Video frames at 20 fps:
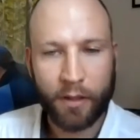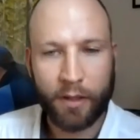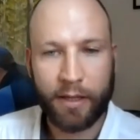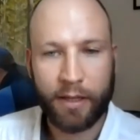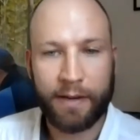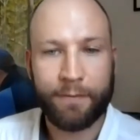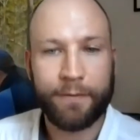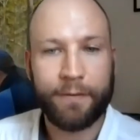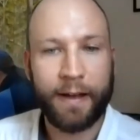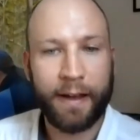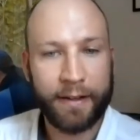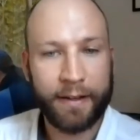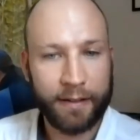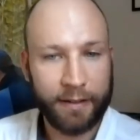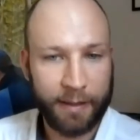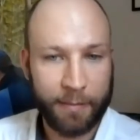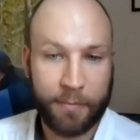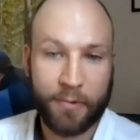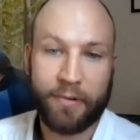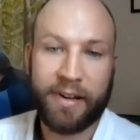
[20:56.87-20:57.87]
then
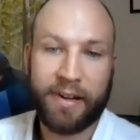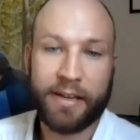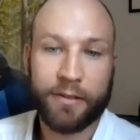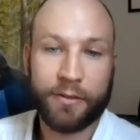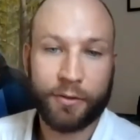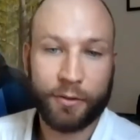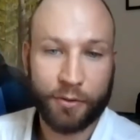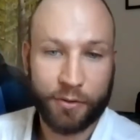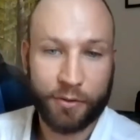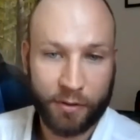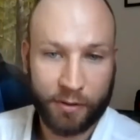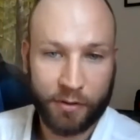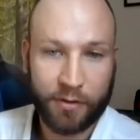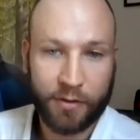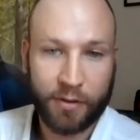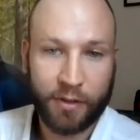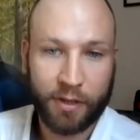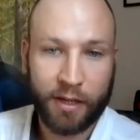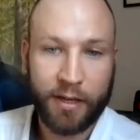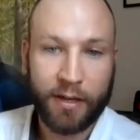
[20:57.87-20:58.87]
finally, marine
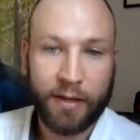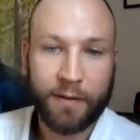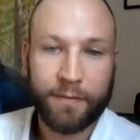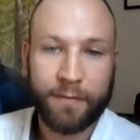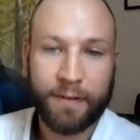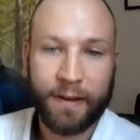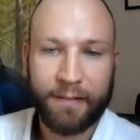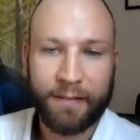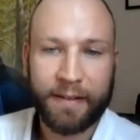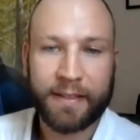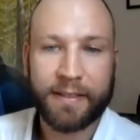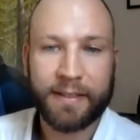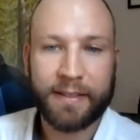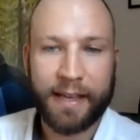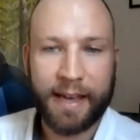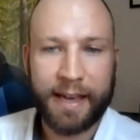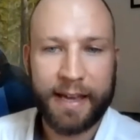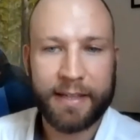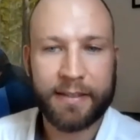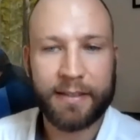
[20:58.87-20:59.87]
sources vary in
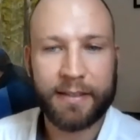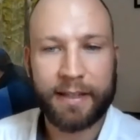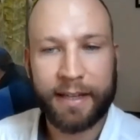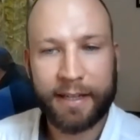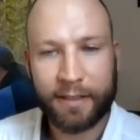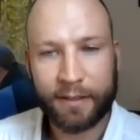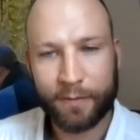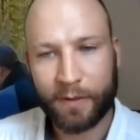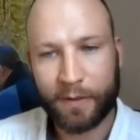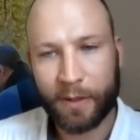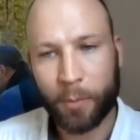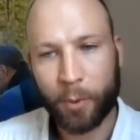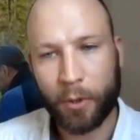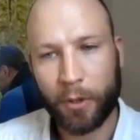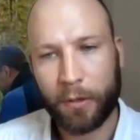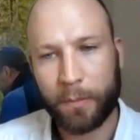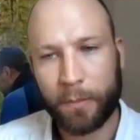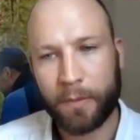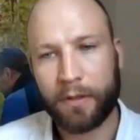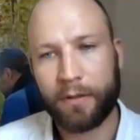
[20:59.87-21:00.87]
size, ease of
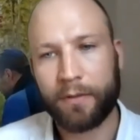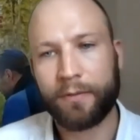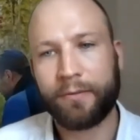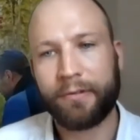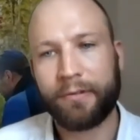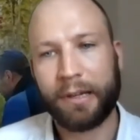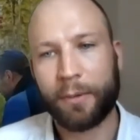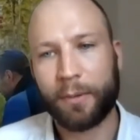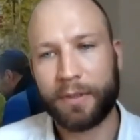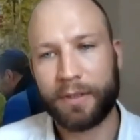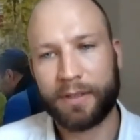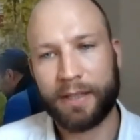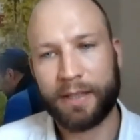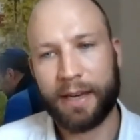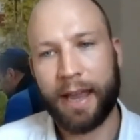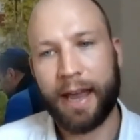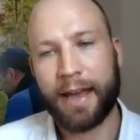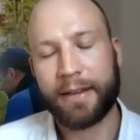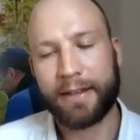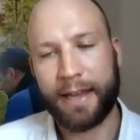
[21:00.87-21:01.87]
deployment,
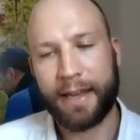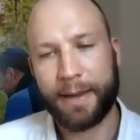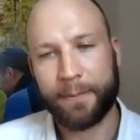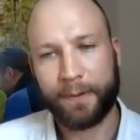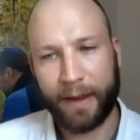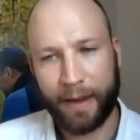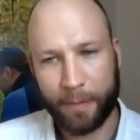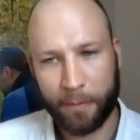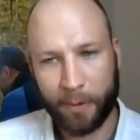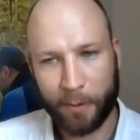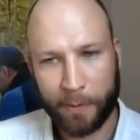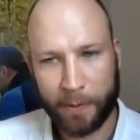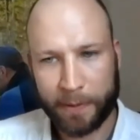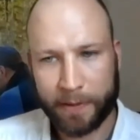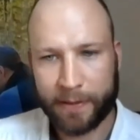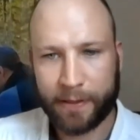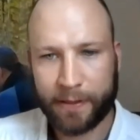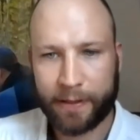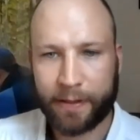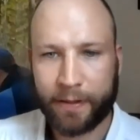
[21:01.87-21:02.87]
frequency, and depth
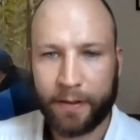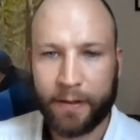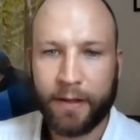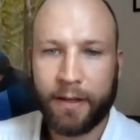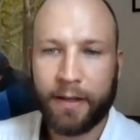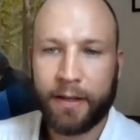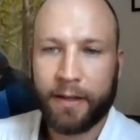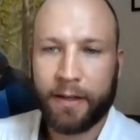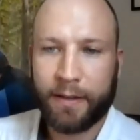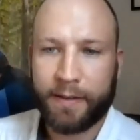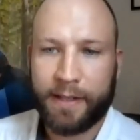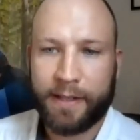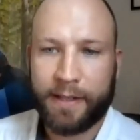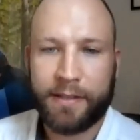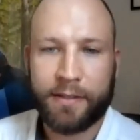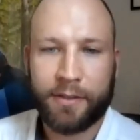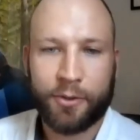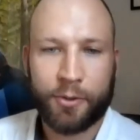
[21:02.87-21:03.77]
capability. This is a